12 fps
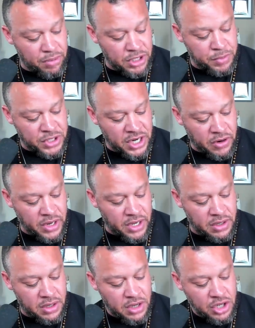
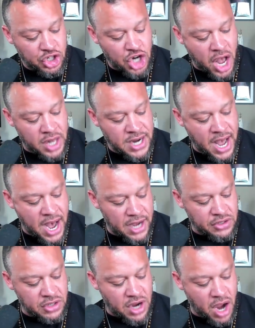Presbyterian, John
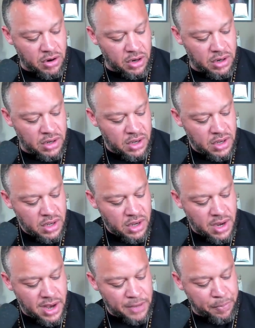Knox
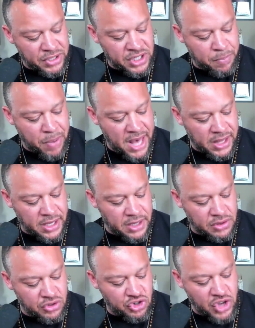uh,
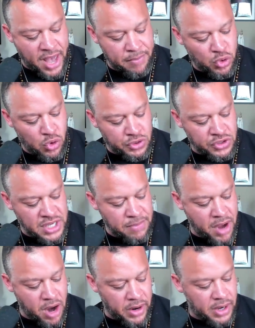Episcopalian, Samuel
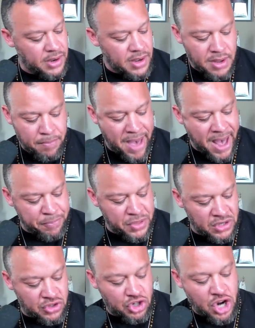Seabury,
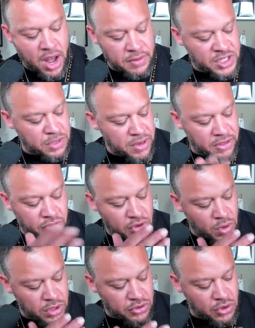Baptist, John Smith,
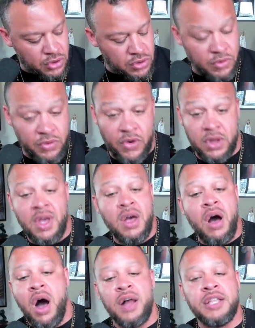so on and so on and so forth.
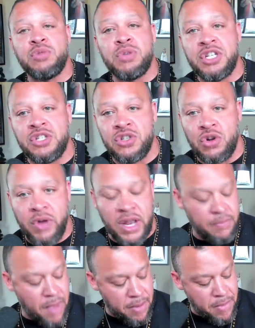All these religions are
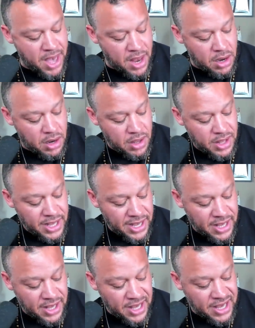created by men.
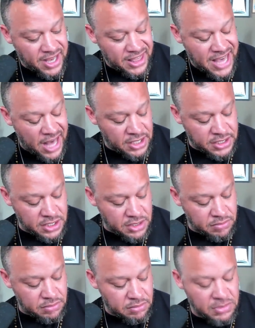
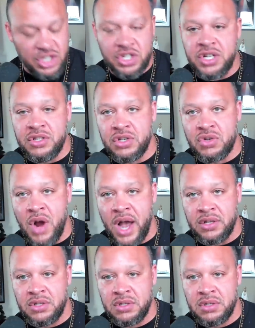Catholicism, Jesus
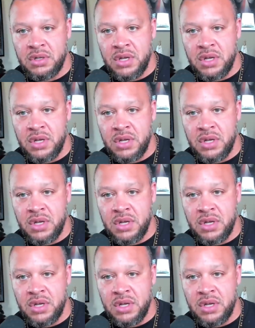Christ.